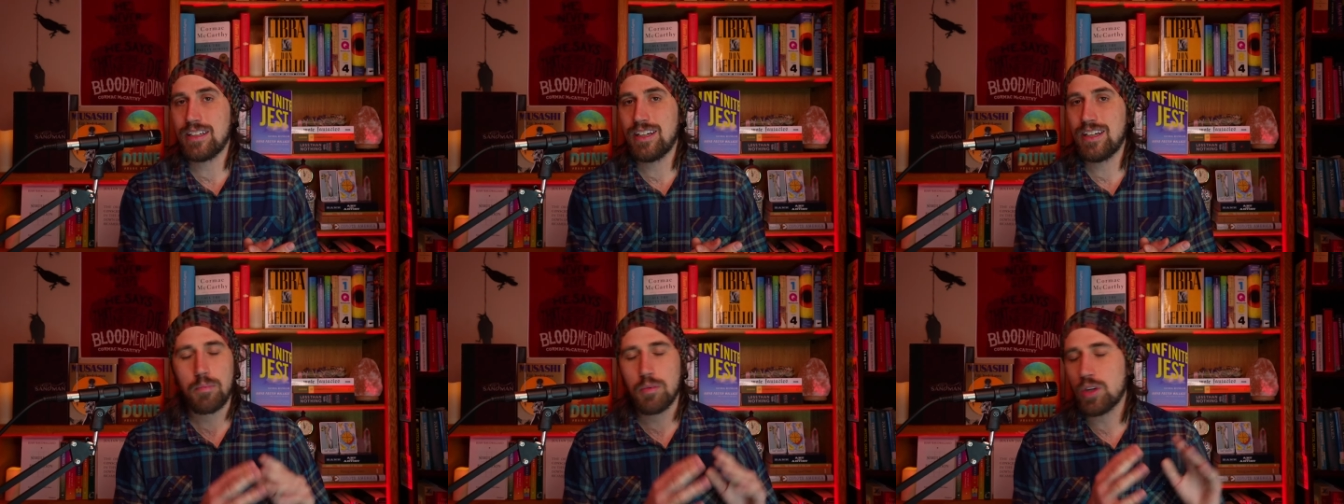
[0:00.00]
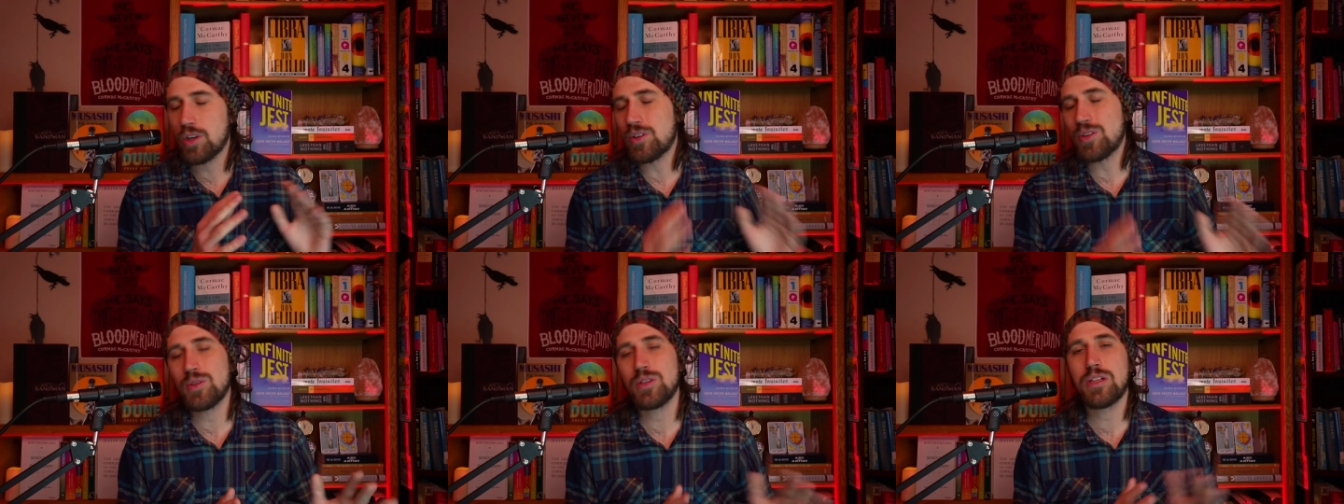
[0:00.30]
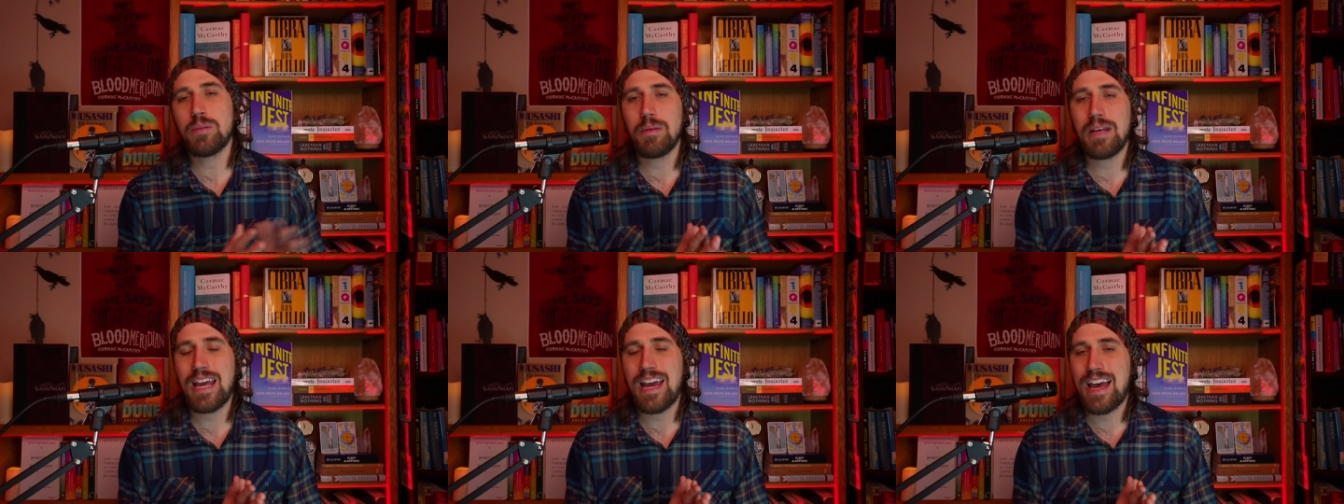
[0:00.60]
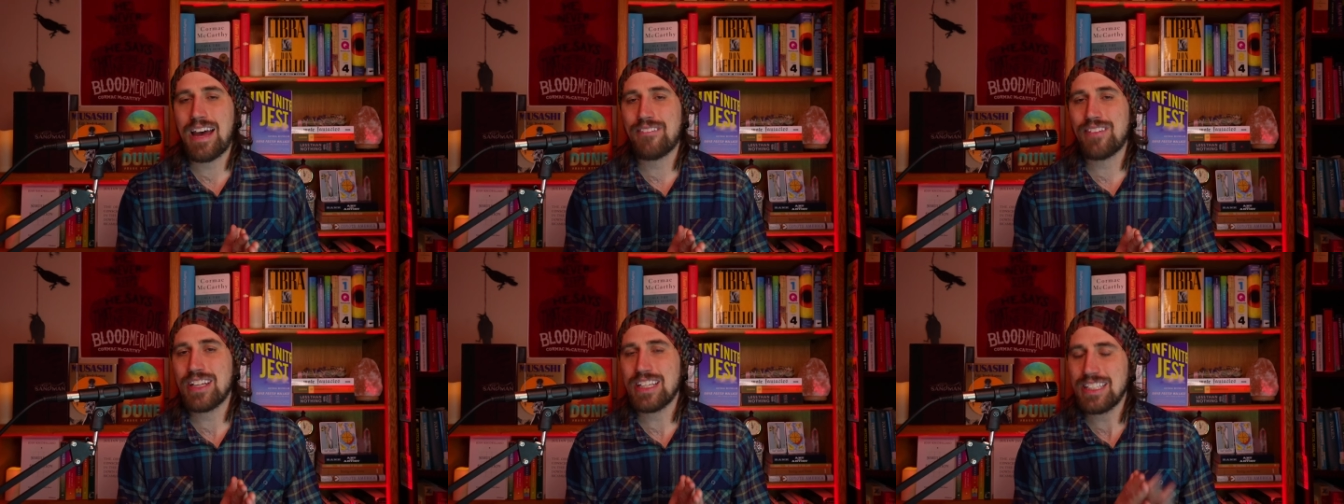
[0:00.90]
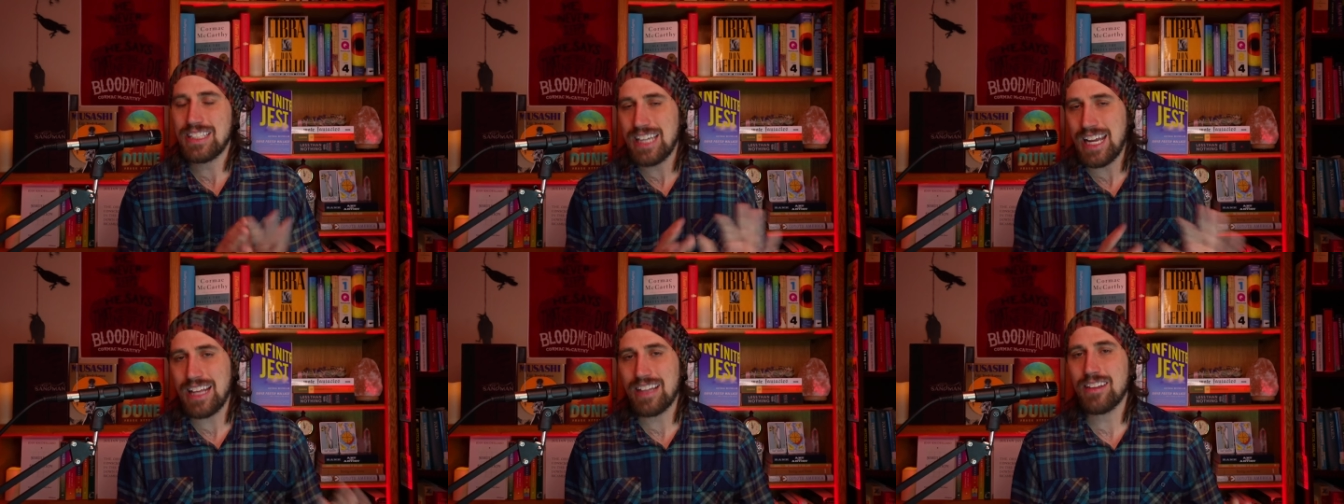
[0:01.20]
I'm going to be having
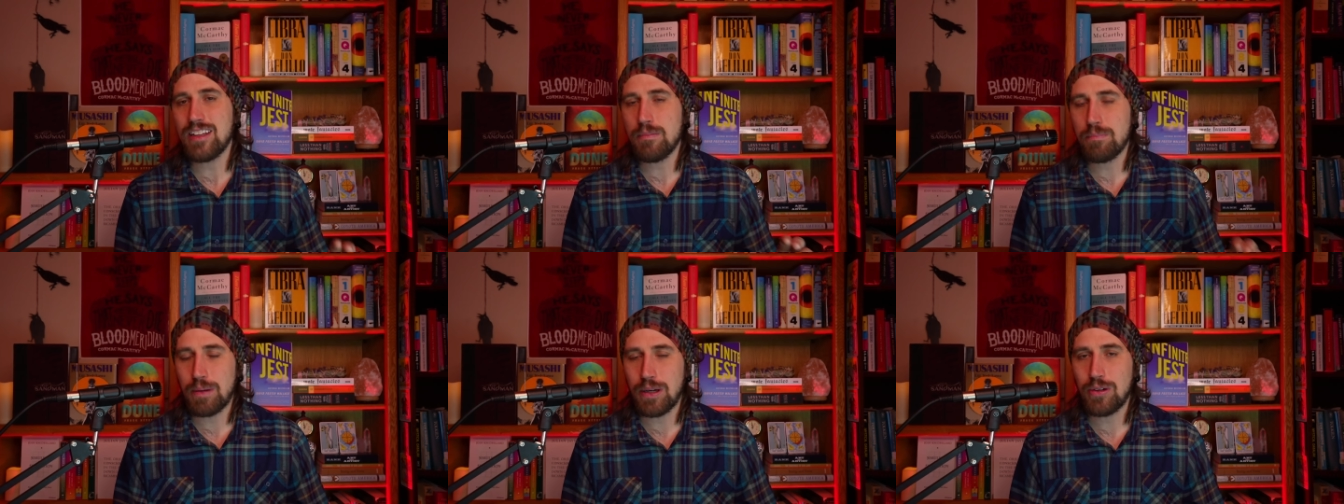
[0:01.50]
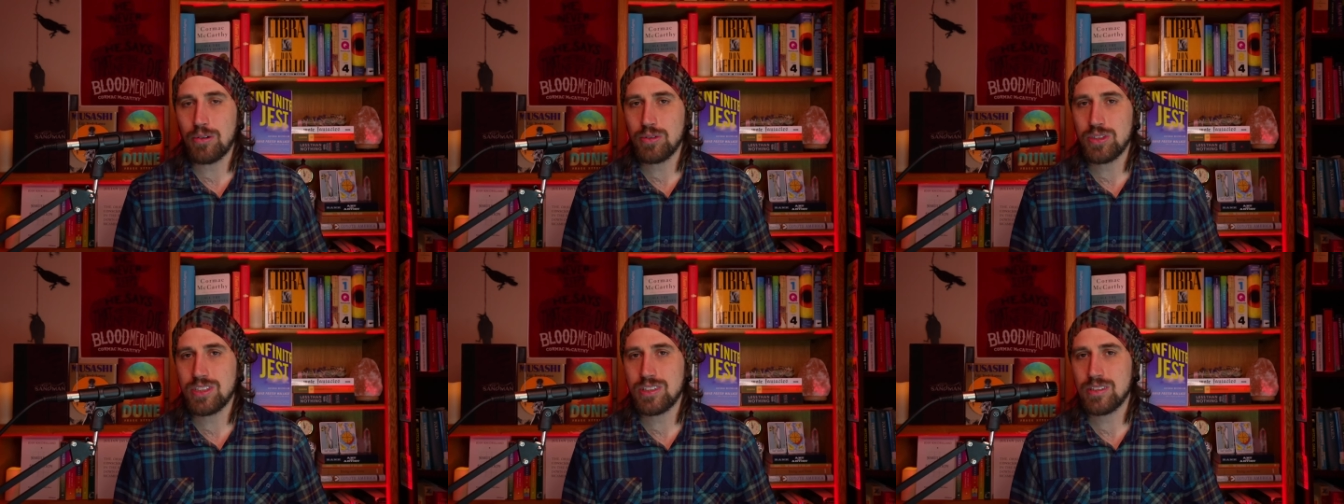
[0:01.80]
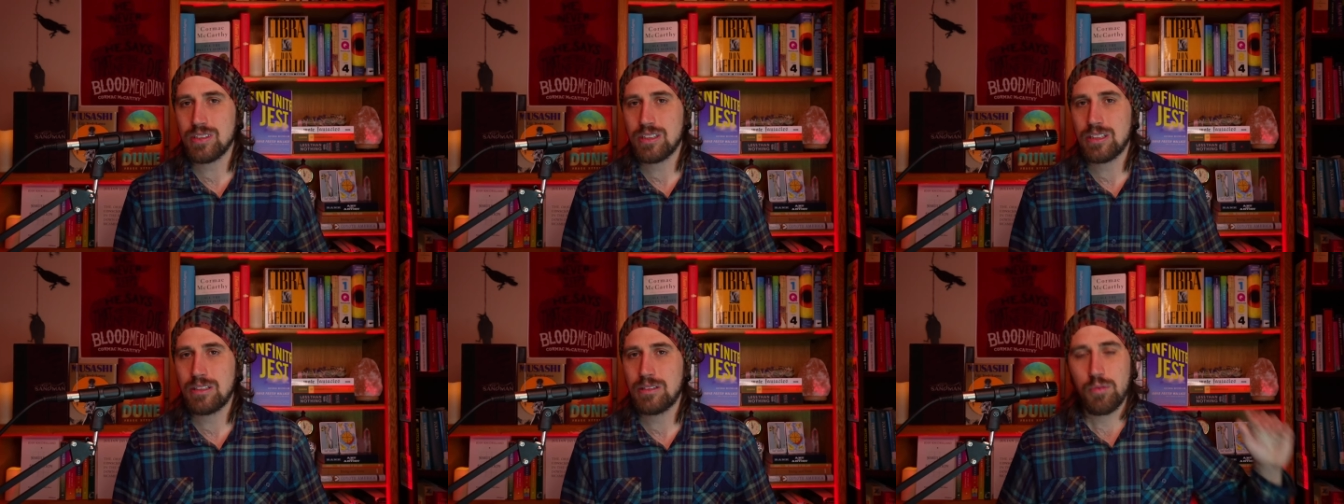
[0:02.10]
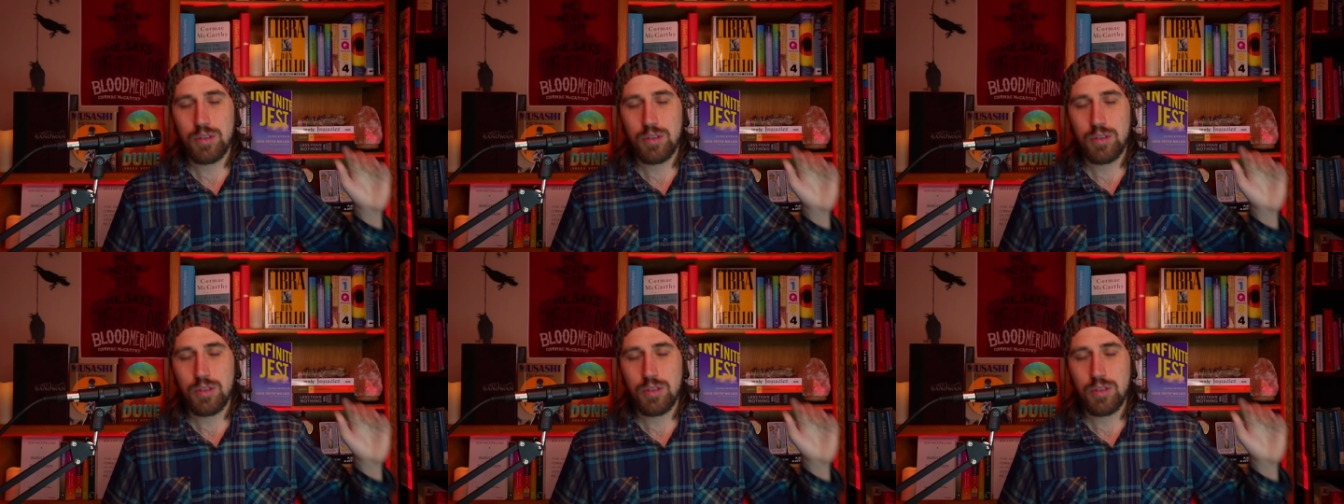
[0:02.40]
daily posts.